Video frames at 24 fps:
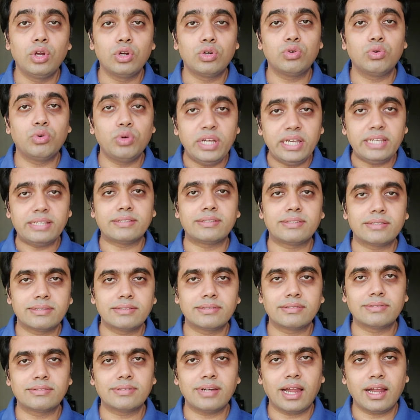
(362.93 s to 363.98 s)
to which
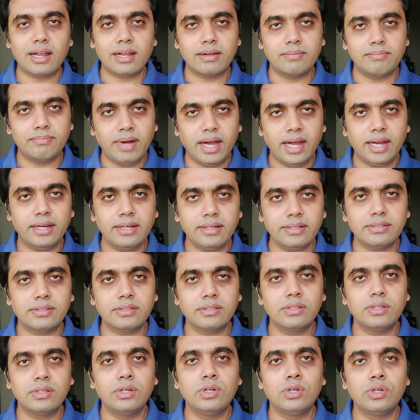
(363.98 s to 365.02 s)
drug binds
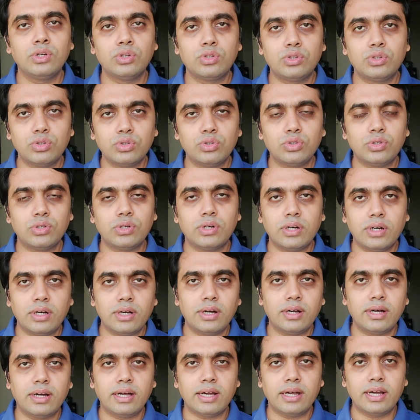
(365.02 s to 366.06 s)
to
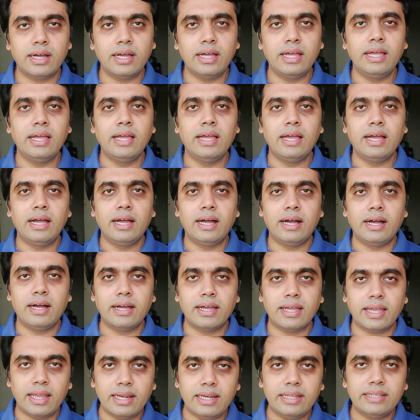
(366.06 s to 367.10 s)

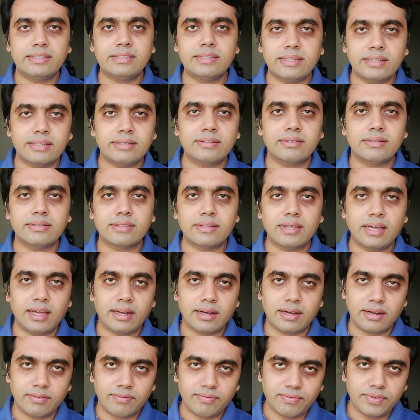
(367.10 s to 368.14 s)
elicit
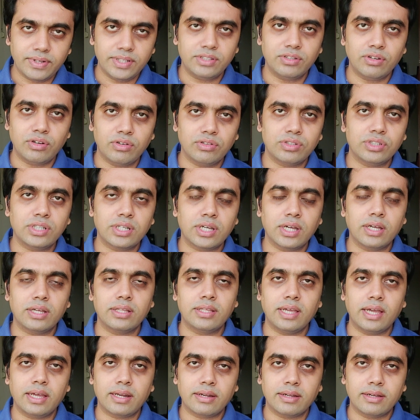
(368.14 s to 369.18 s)
their
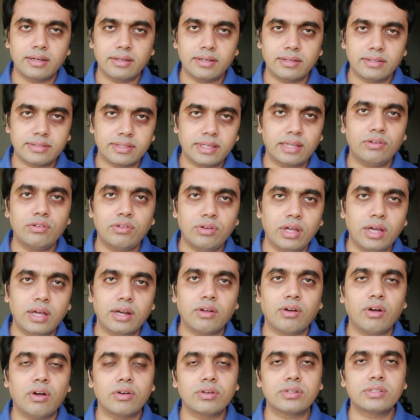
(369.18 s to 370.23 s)
cellular
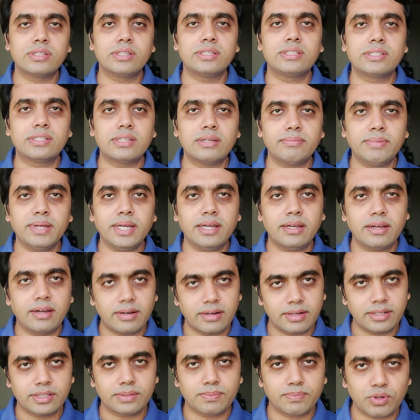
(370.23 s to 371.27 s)
or systemic
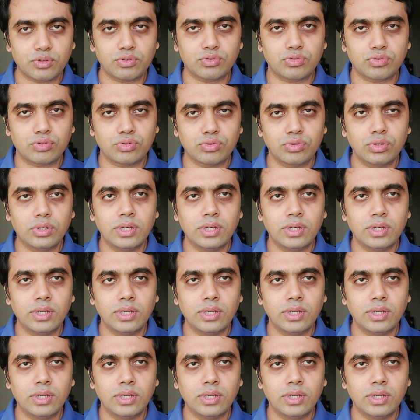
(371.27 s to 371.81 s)
response.